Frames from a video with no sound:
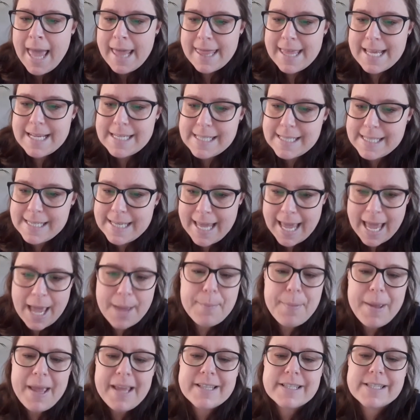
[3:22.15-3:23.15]
This
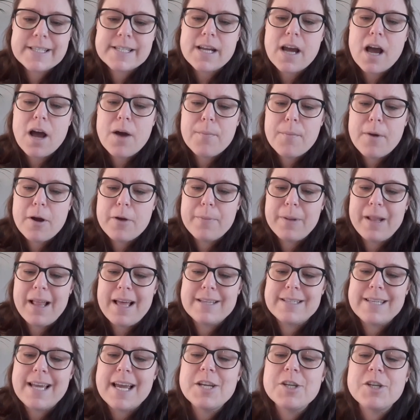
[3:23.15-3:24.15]
campaign-style
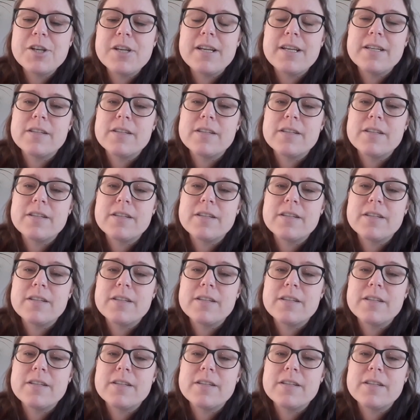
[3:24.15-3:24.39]
mobilization